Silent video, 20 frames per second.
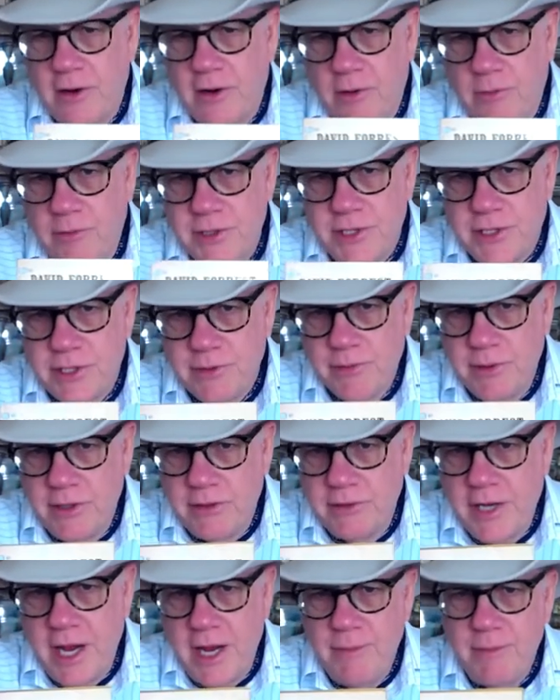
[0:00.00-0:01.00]
was his real
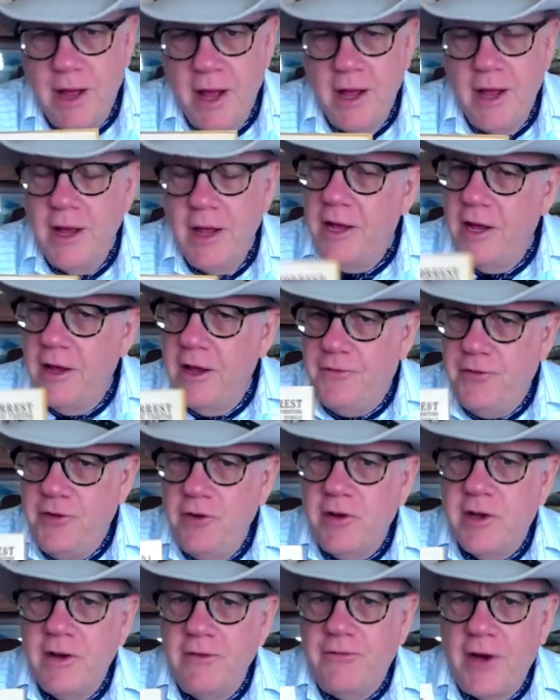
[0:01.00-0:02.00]
name. If you
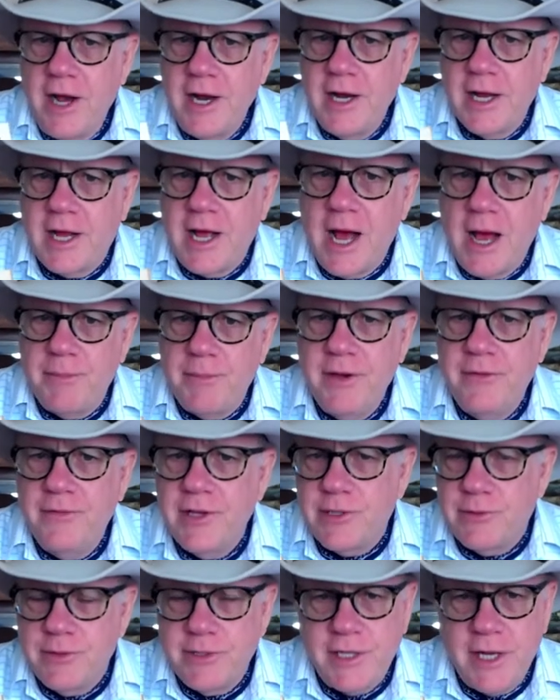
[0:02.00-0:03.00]
can find a copy of
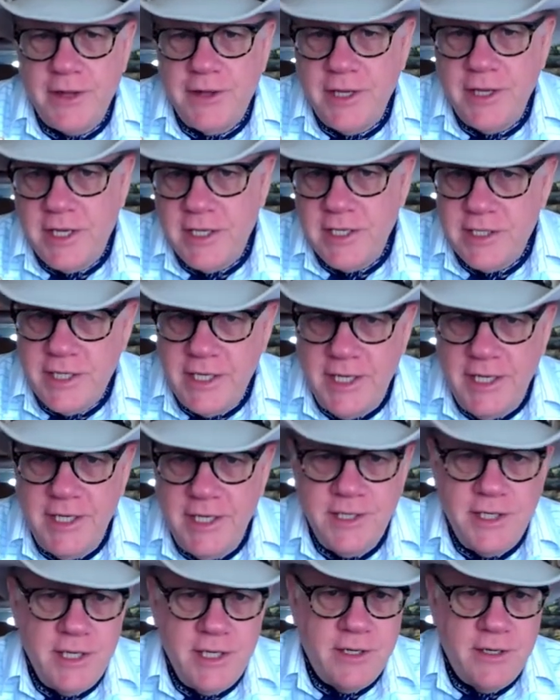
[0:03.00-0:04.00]
this, which I think is
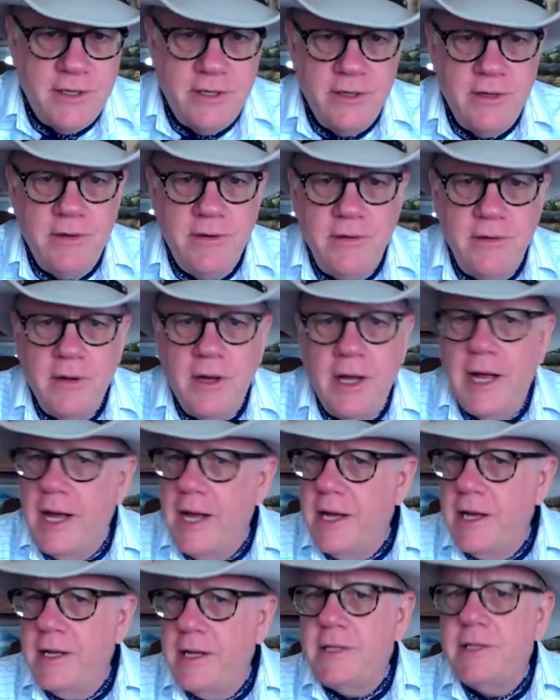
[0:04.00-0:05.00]
easy to do,
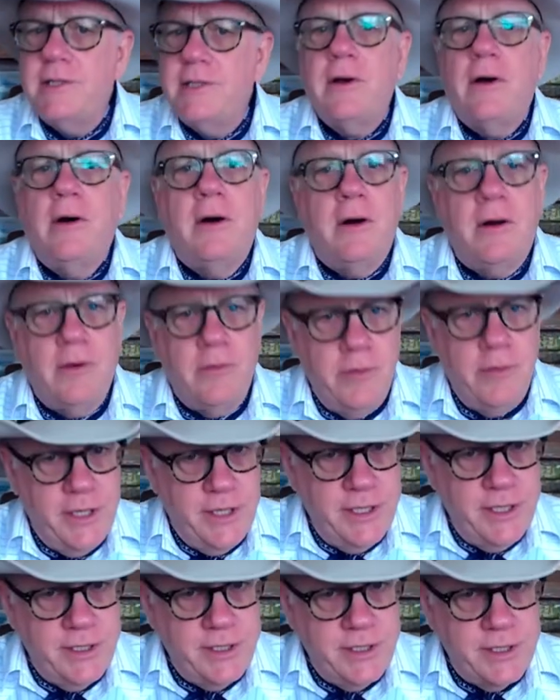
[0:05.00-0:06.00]
as
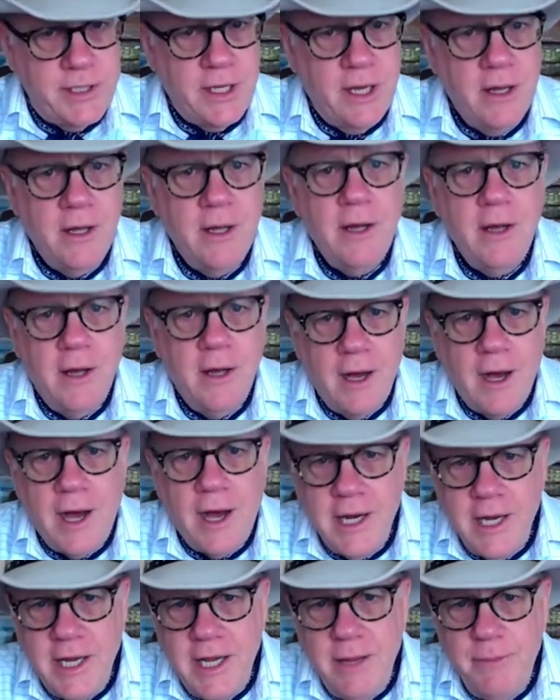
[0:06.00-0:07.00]
always,
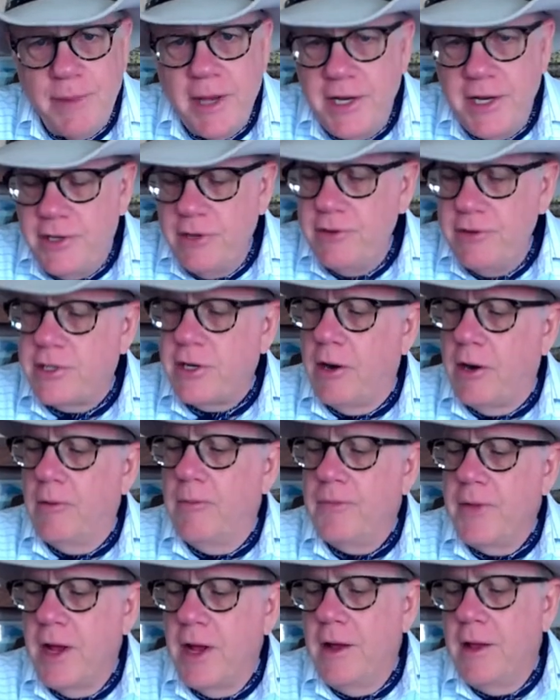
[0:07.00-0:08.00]
on eBay, do so.
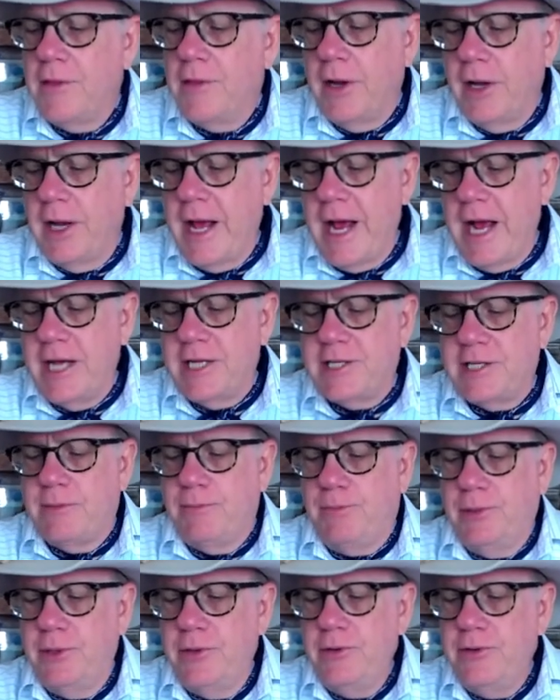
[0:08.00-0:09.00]
The Last
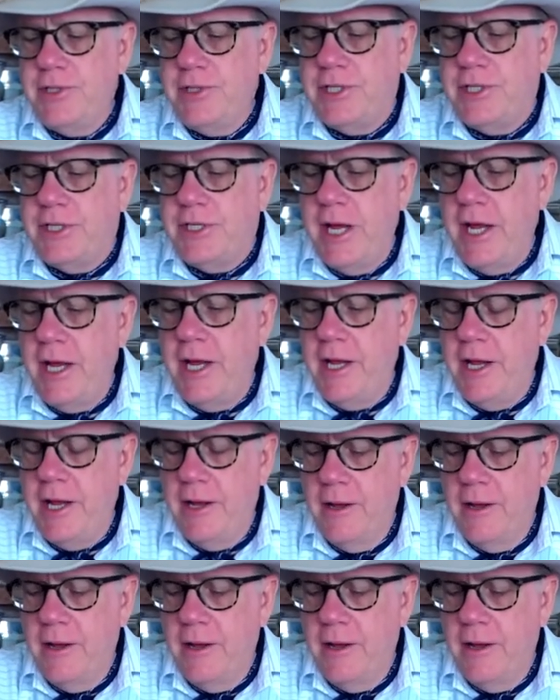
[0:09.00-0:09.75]
Blue Sea,